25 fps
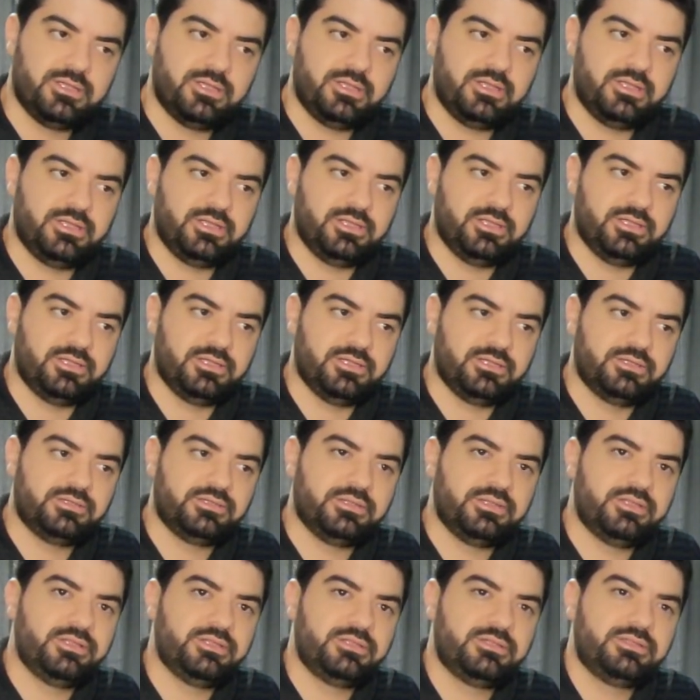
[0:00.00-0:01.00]

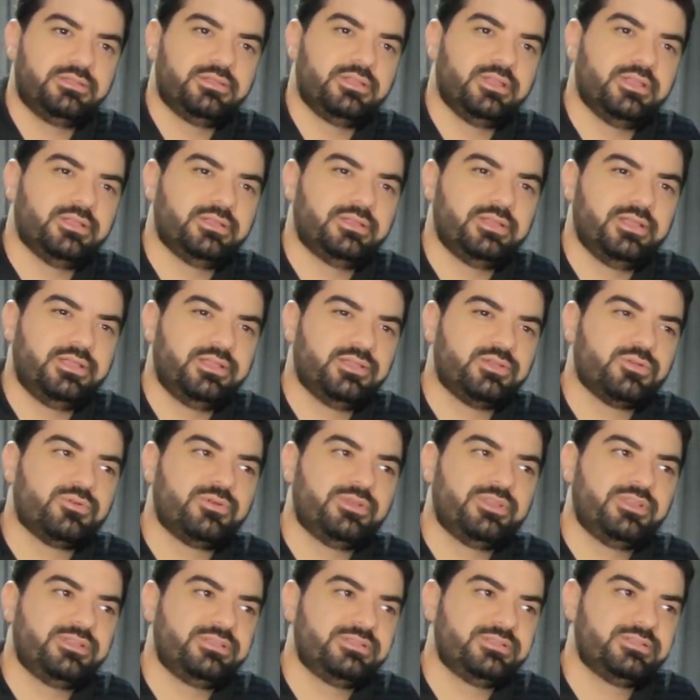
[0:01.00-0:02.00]
And the
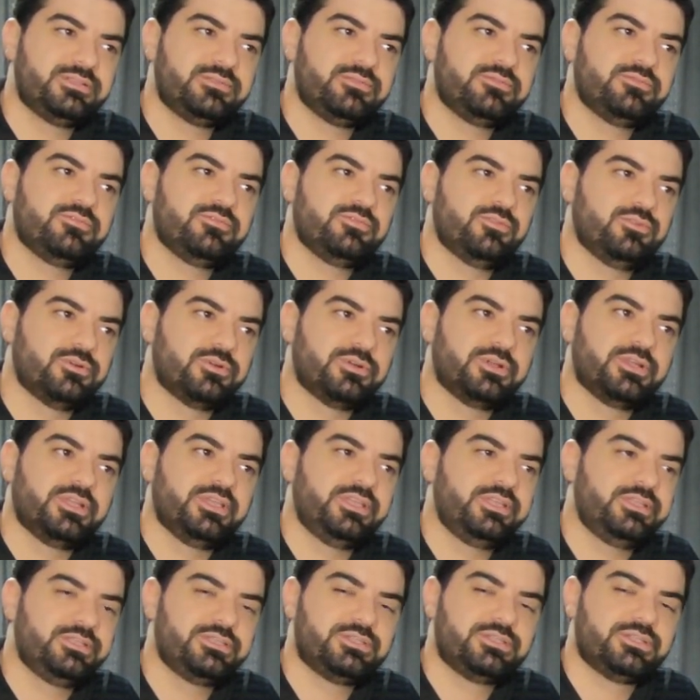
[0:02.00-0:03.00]
increase for
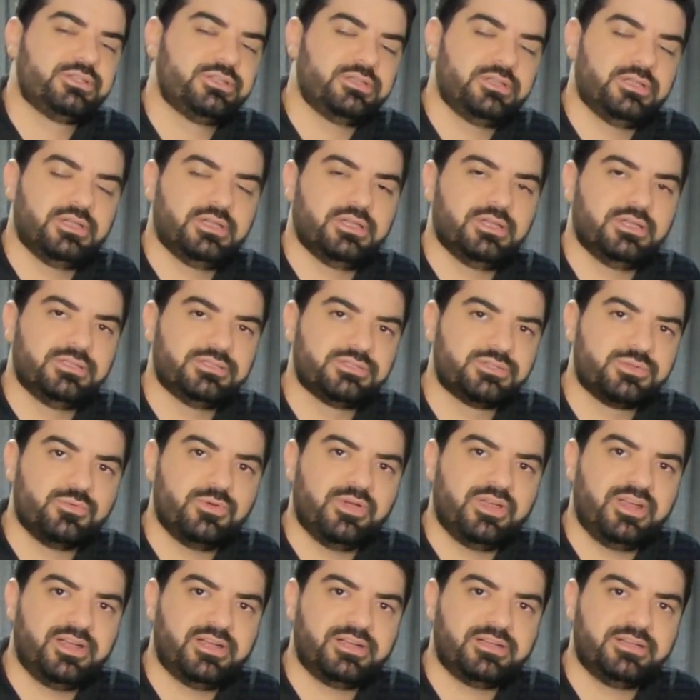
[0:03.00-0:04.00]
each
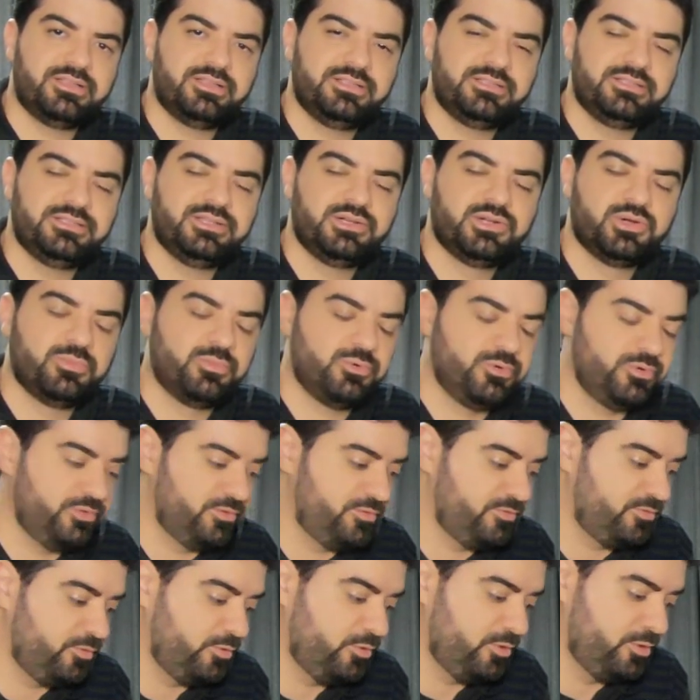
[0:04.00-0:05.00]
square is
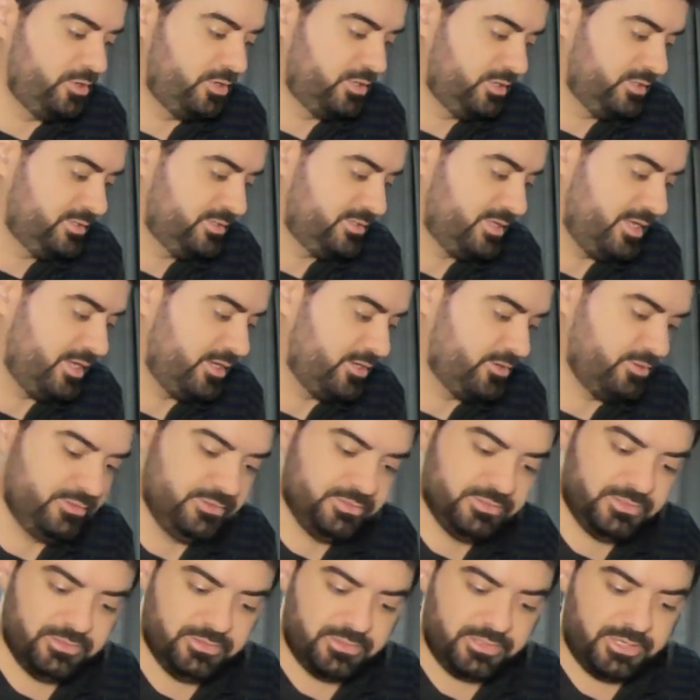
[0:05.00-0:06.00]
0.4
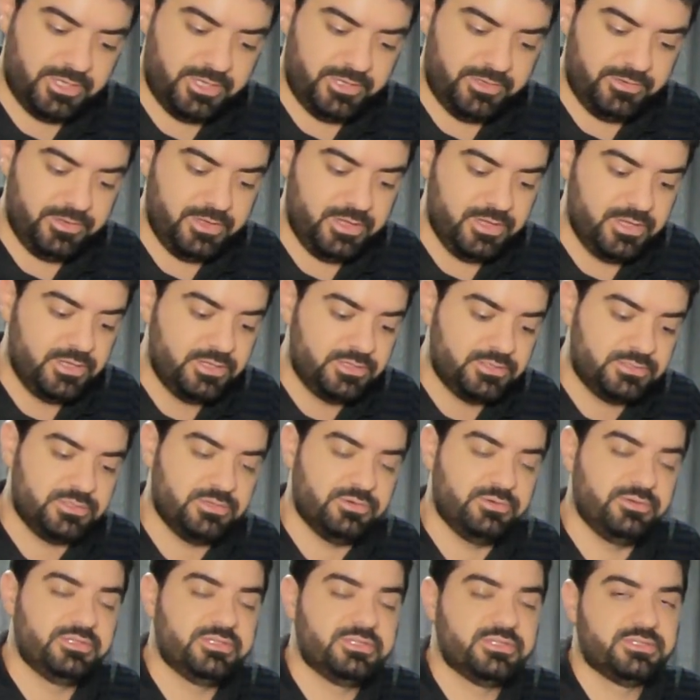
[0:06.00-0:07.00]
seconds, okay?
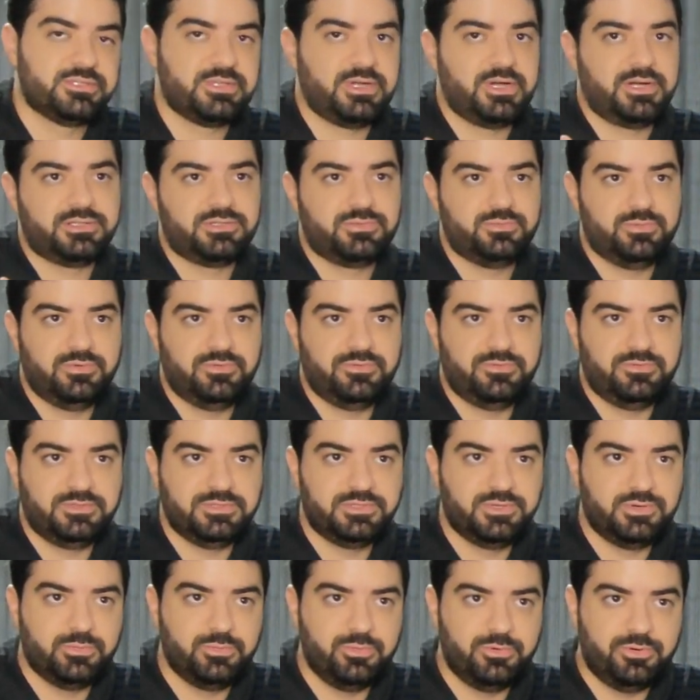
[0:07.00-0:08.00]
So it starts with
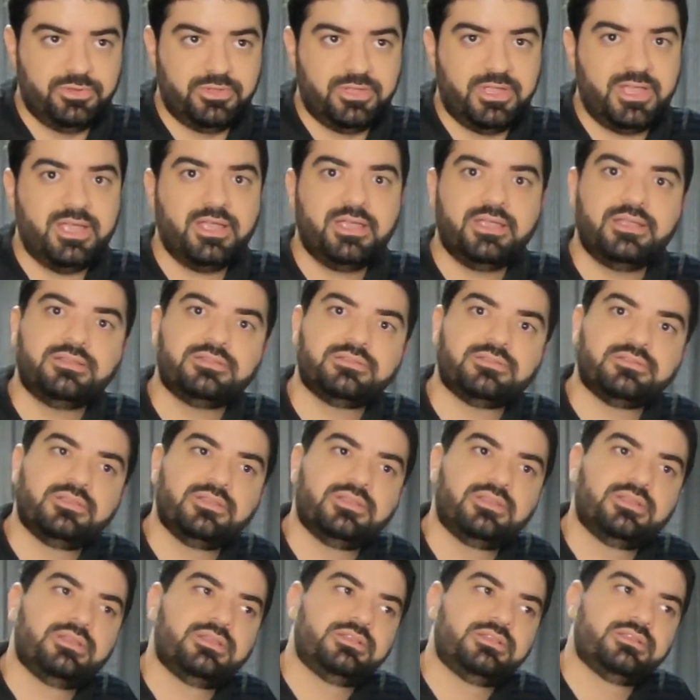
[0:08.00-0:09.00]
0.8,
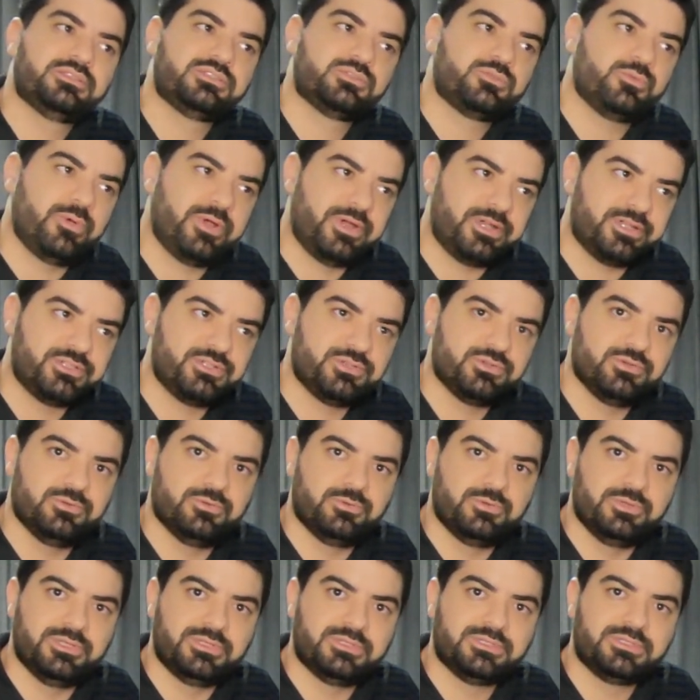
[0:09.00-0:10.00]
square
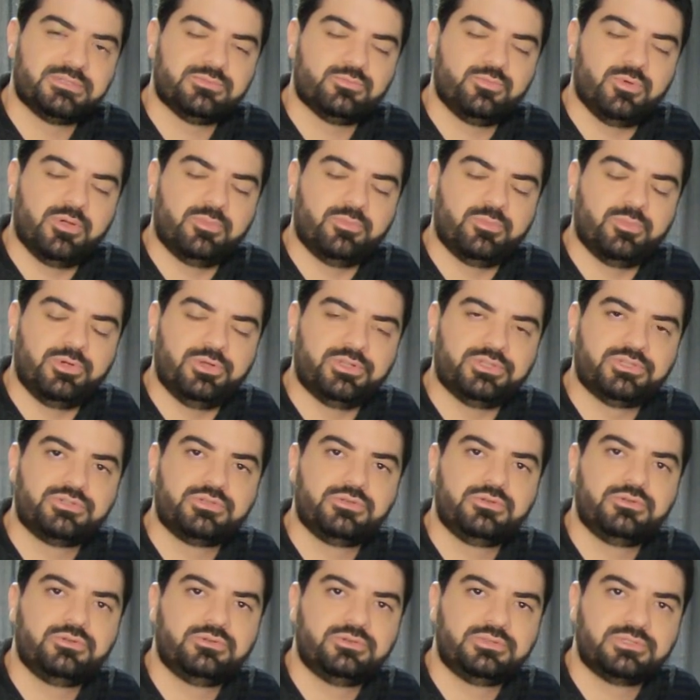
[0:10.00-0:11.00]
2 is
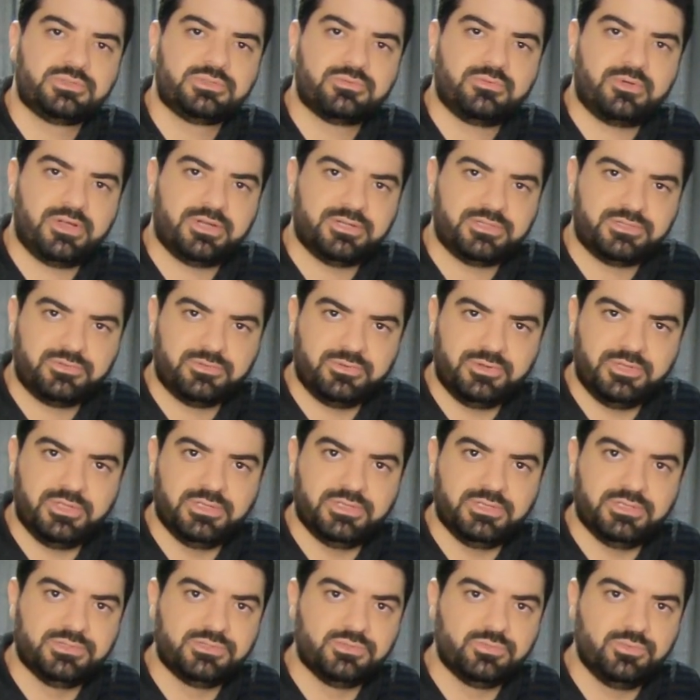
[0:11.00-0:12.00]
1.2, square
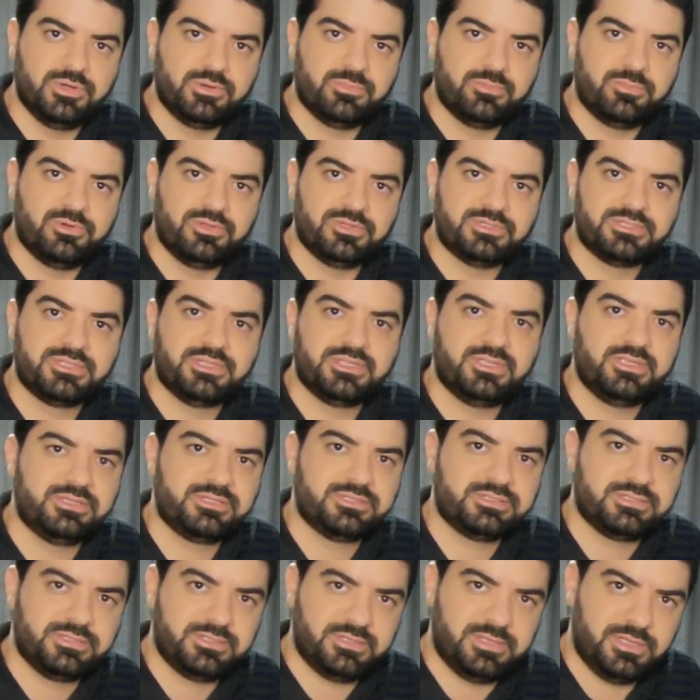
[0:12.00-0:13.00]
3 is
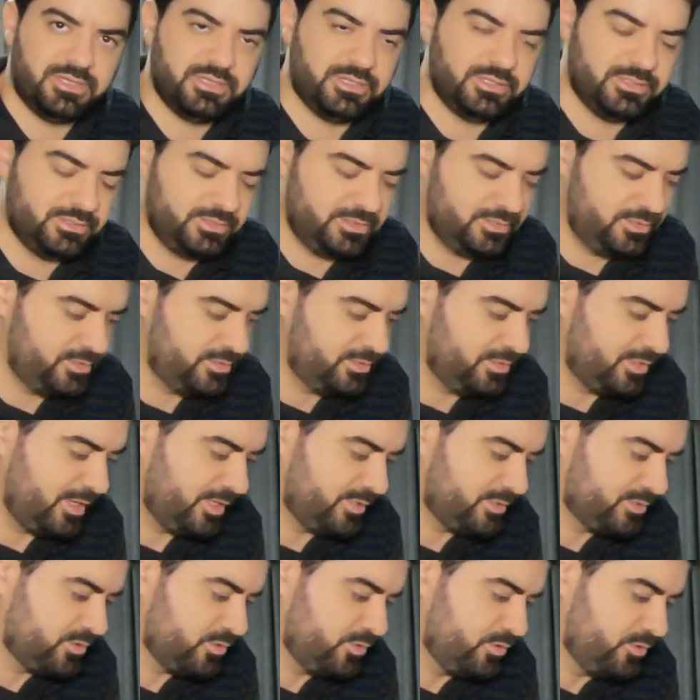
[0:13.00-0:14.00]
1.6, and
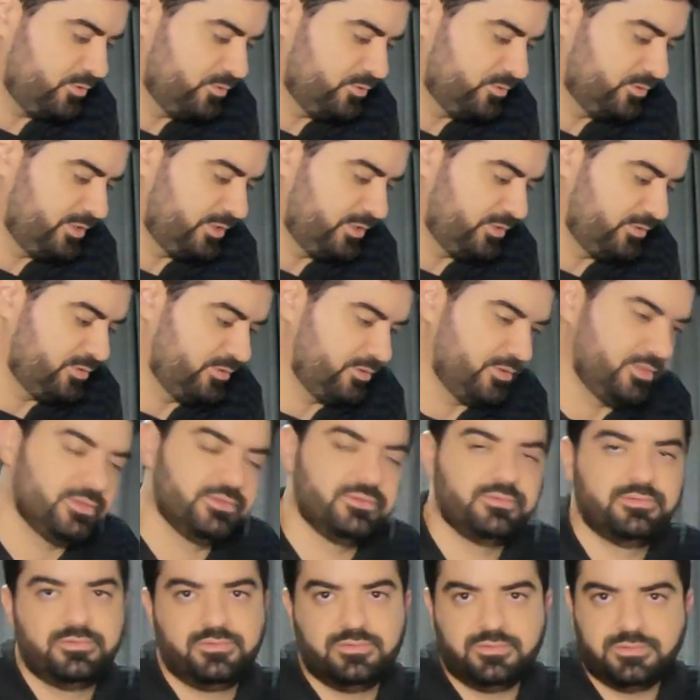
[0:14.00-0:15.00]
that goes,
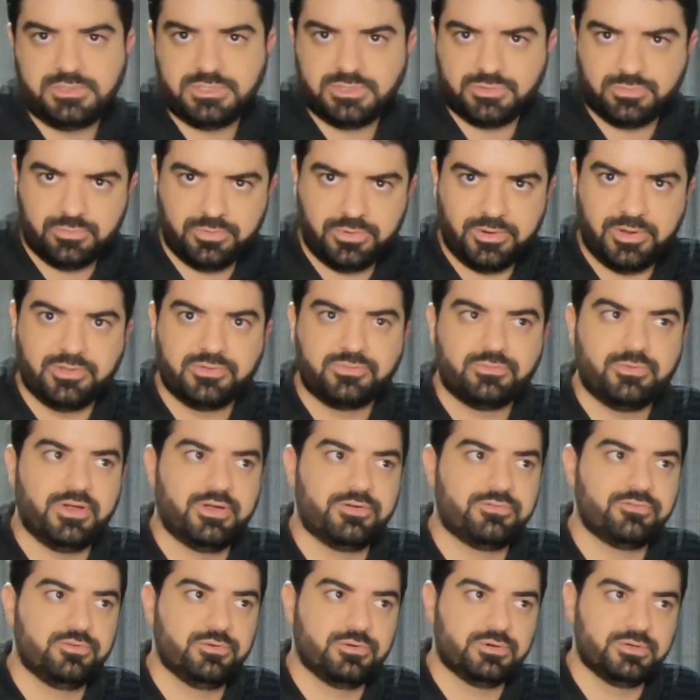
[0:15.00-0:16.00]
and
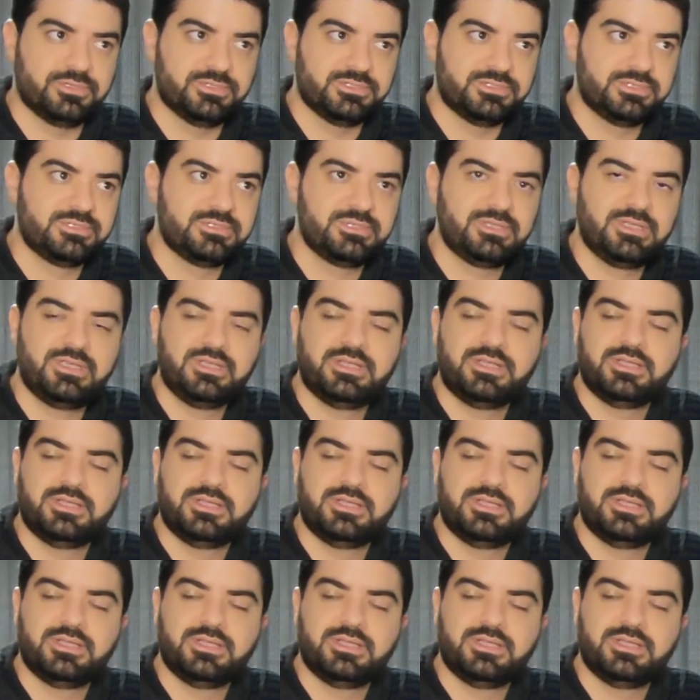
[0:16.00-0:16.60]
square 4 is